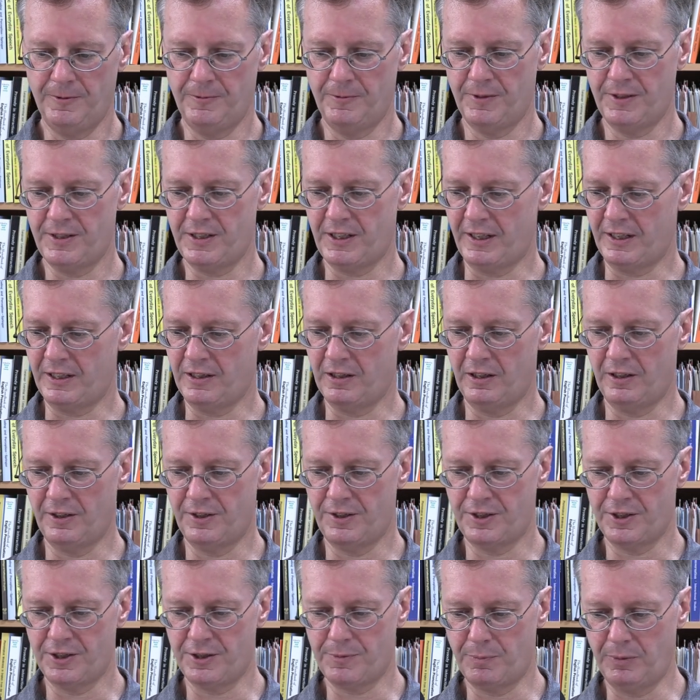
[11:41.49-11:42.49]

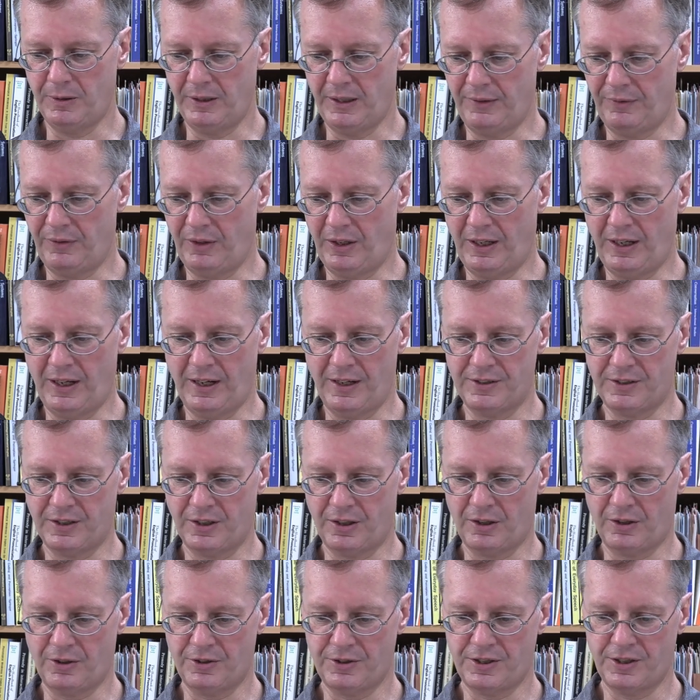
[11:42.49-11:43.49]
Psychologists believe he has a
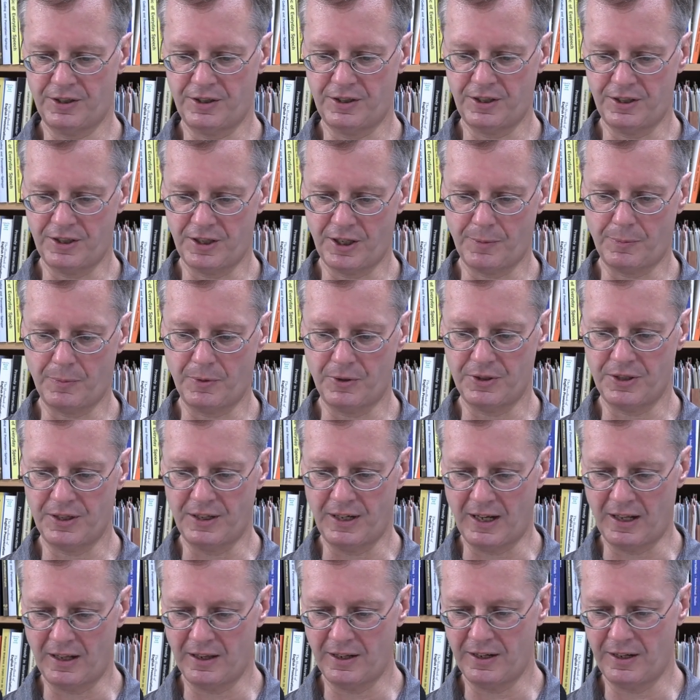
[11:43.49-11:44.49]
narcissistic
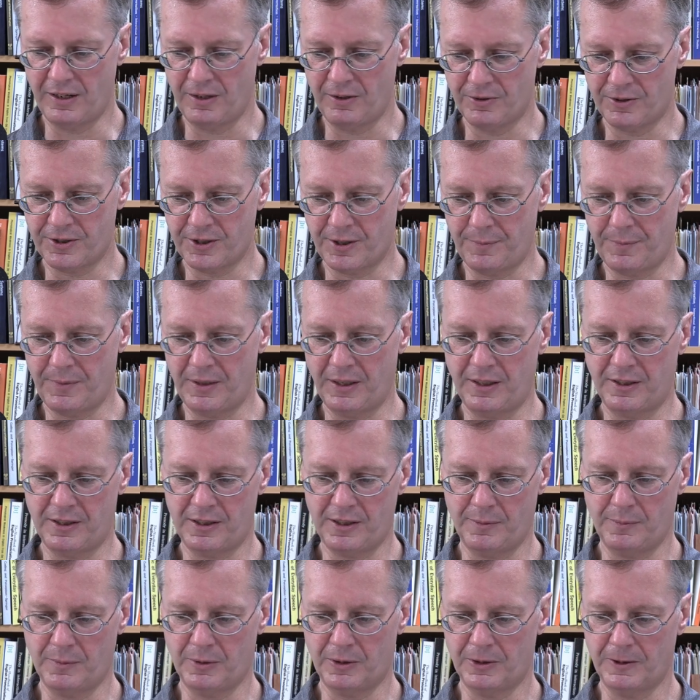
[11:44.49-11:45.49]
personality or something
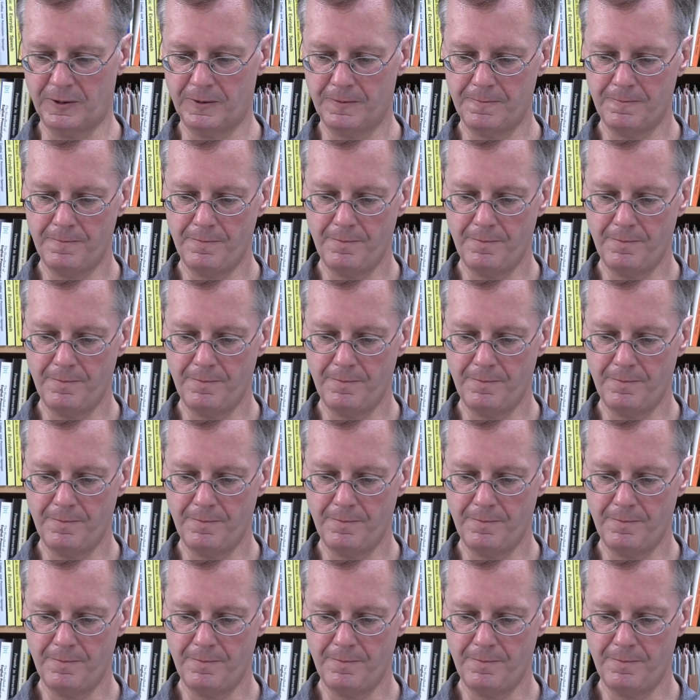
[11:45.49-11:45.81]
similar.